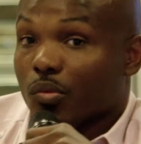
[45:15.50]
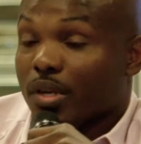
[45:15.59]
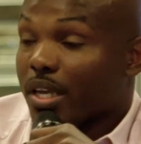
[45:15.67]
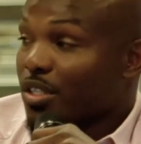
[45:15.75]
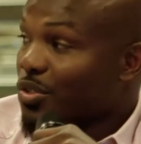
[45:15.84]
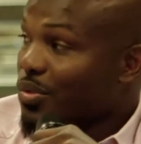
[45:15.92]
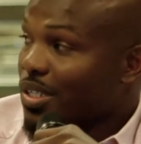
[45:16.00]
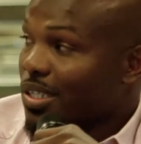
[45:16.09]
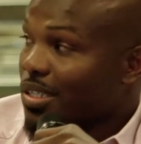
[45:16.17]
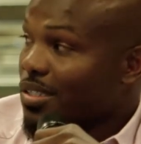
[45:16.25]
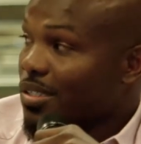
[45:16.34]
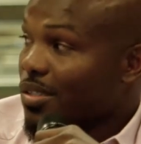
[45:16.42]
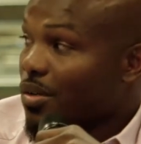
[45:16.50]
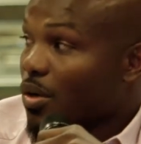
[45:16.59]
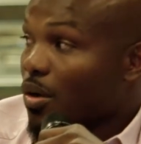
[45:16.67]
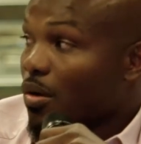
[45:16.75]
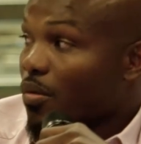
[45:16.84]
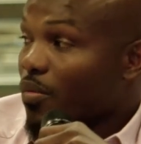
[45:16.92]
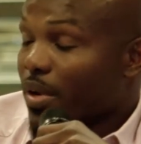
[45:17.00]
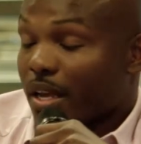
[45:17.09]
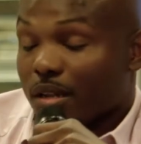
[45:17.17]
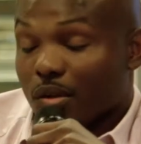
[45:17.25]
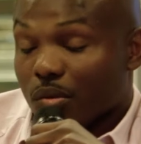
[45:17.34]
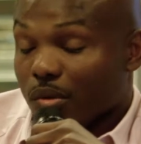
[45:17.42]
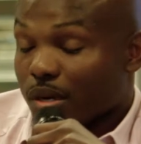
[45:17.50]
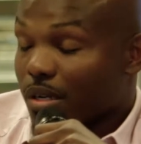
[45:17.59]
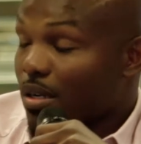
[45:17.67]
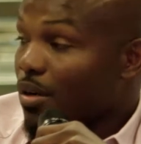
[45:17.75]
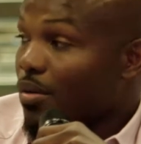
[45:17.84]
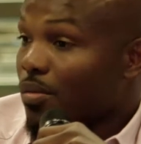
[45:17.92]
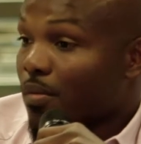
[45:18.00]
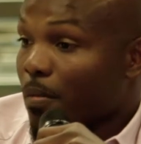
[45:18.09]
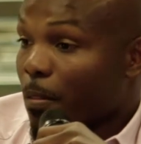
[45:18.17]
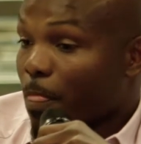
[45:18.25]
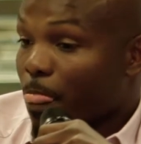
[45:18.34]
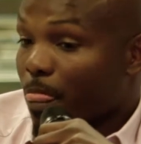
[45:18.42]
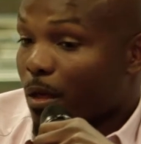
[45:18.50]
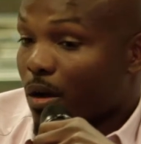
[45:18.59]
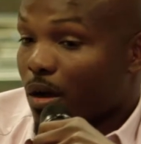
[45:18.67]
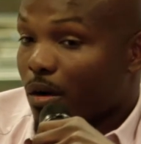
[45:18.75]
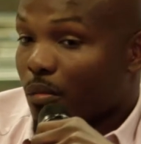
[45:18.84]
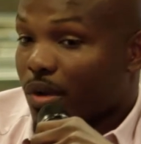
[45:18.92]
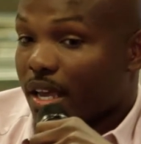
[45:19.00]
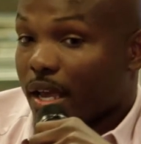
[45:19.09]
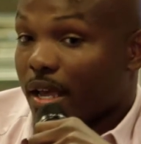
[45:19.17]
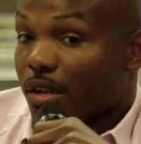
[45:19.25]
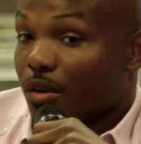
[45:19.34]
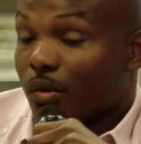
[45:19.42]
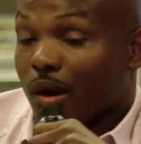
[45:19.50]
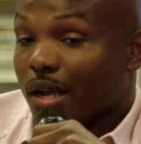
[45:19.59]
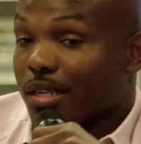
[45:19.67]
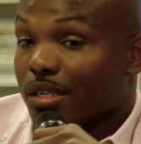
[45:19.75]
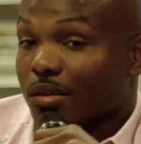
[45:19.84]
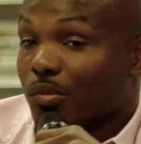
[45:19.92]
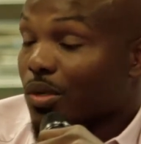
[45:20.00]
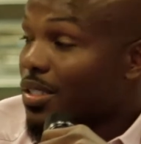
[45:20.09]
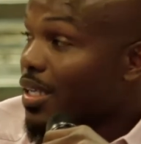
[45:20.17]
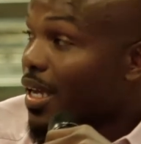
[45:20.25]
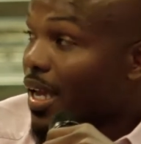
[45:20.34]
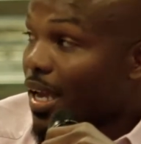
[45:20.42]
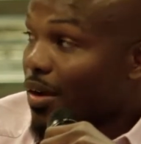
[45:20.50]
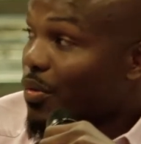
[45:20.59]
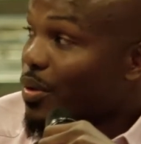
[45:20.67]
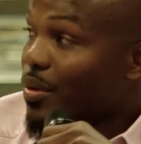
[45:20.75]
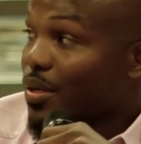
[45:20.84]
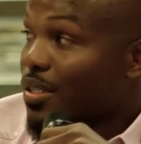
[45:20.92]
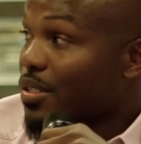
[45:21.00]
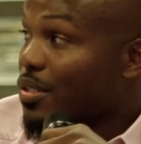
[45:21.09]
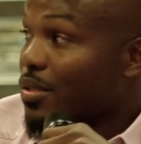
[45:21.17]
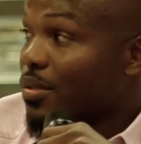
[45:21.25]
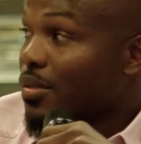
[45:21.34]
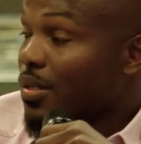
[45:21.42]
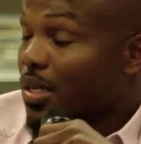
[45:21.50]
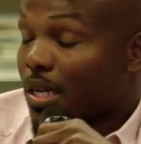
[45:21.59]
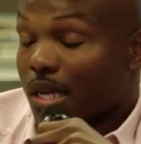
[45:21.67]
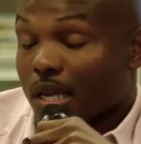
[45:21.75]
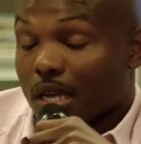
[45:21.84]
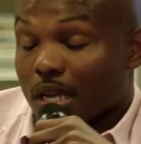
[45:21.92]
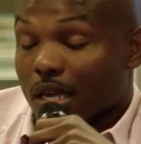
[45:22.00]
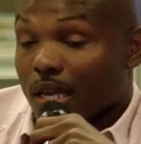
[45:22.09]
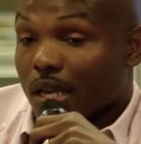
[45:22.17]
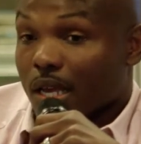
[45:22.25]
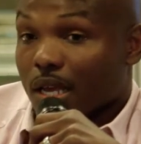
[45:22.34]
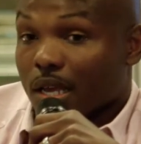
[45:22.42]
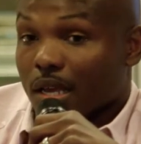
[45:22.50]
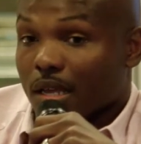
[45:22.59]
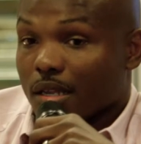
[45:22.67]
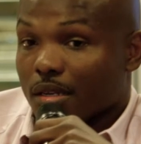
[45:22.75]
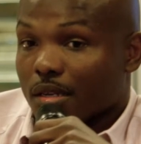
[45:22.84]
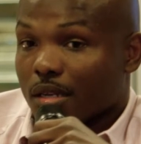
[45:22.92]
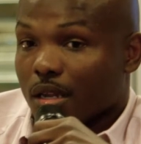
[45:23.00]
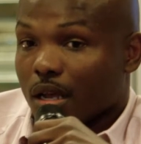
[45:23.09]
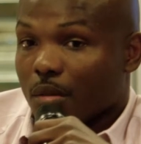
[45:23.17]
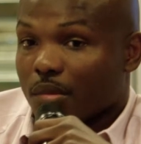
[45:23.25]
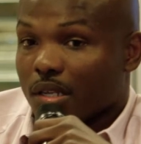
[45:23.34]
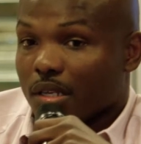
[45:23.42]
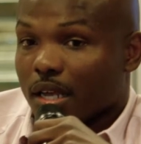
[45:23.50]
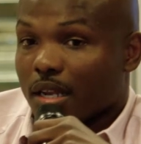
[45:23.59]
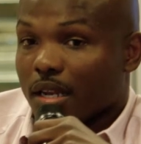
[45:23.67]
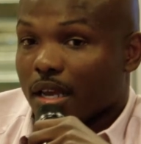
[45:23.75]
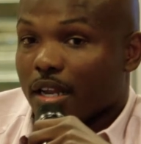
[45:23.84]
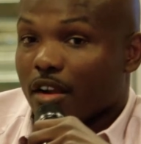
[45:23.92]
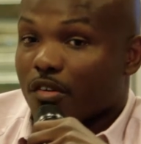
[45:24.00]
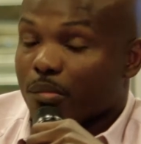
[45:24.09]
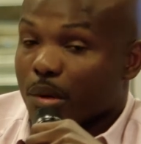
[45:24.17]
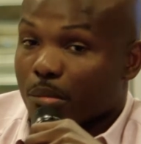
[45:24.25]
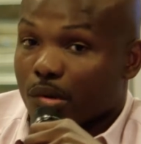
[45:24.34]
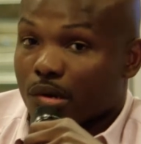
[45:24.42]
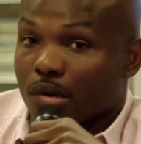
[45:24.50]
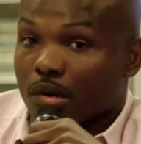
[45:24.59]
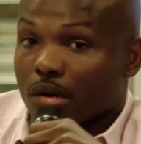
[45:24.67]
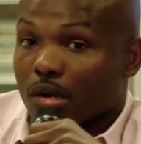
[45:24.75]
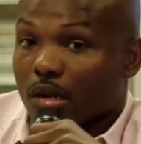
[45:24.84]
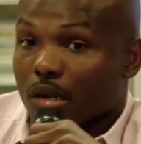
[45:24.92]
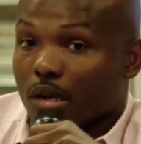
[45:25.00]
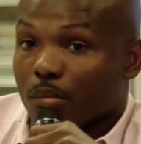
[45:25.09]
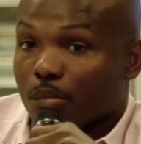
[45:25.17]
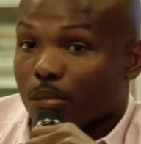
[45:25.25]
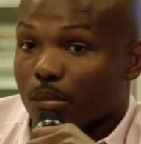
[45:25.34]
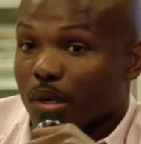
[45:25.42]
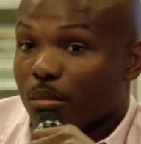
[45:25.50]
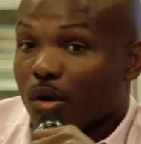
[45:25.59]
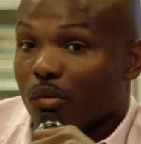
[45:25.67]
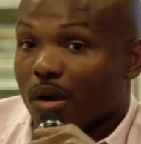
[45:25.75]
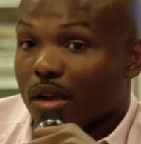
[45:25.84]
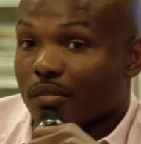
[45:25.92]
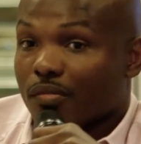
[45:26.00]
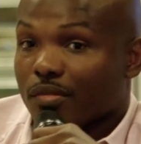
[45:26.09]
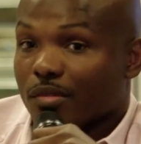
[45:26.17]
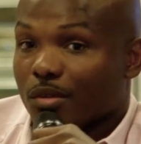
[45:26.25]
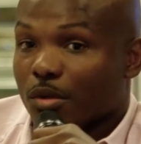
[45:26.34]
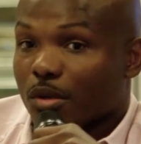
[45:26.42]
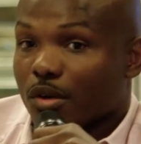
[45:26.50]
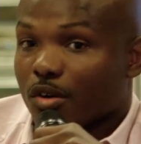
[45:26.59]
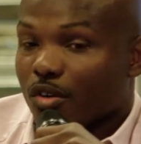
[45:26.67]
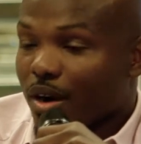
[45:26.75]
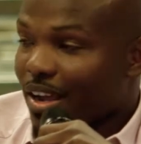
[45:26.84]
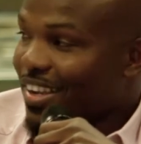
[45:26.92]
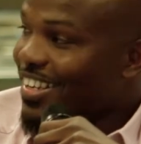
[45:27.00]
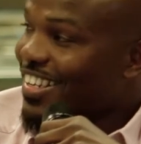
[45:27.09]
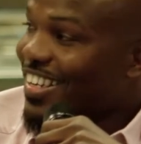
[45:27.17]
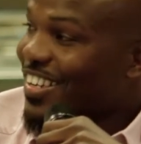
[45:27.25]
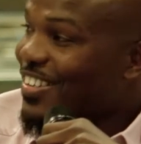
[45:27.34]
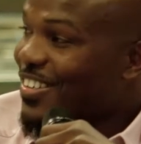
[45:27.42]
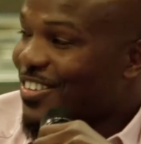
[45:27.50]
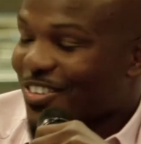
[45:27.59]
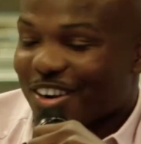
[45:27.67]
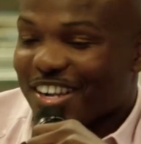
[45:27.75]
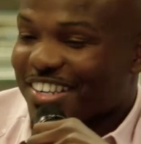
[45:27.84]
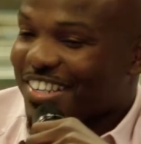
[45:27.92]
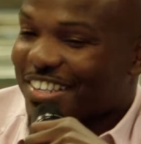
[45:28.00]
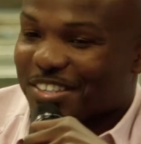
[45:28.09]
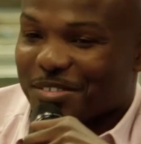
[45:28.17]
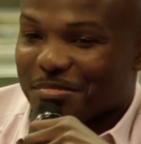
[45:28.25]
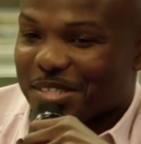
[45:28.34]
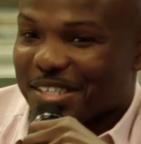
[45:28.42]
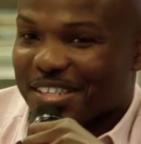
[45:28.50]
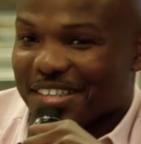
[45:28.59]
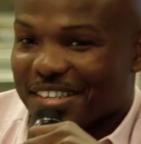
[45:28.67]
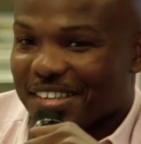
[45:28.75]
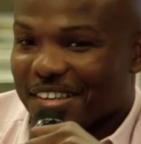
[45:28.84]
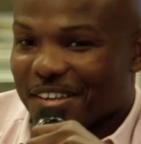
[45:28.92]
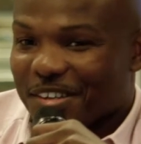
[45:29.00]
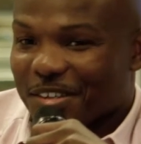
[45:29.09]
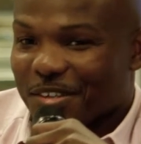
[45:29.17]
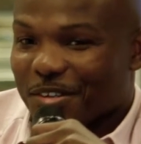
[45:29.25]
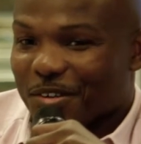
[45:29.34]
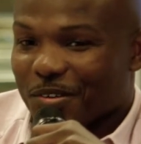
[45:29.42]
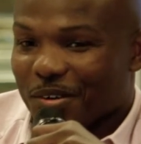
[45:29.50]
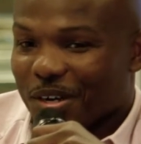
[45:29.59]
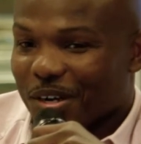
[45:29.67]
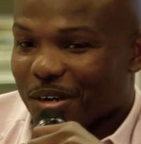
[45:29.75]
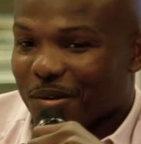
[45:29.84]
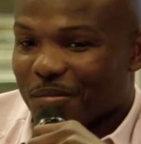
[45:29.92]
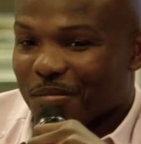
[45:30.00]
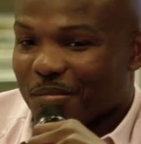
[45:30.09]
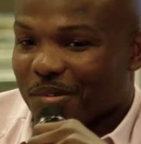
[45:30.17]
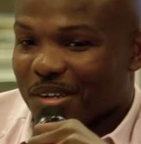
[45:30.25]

we had two kids, we had nowhere to go, uh, we had no idea what the heck we were gonna do. And I mean, that night I remember me and my wife crying together, crying together, man, you know, um,